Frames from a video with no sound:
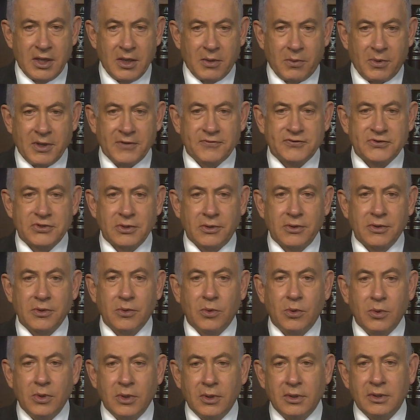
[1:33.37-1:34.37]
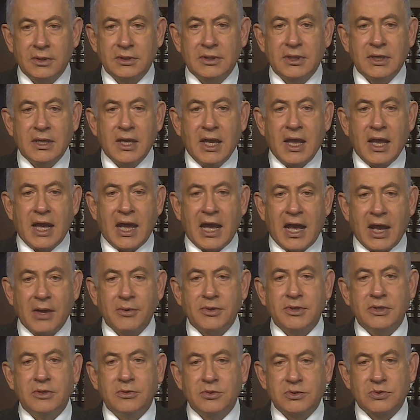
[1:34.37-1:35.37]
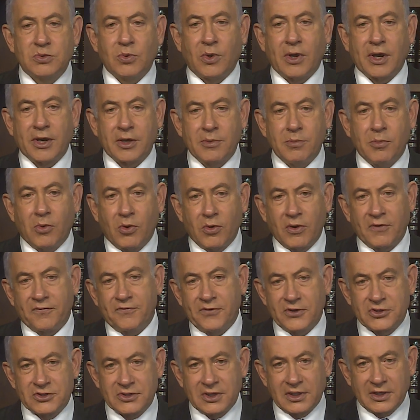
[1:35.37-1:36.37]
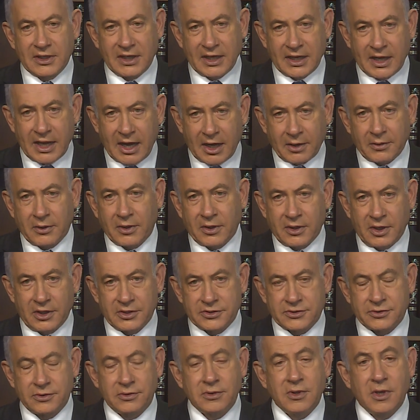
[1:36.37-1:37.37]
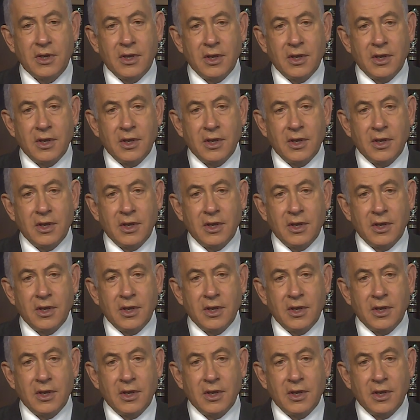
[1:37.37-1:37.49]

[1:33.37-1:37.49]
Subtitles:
We've shown the world how to use water more efficiently in agriculture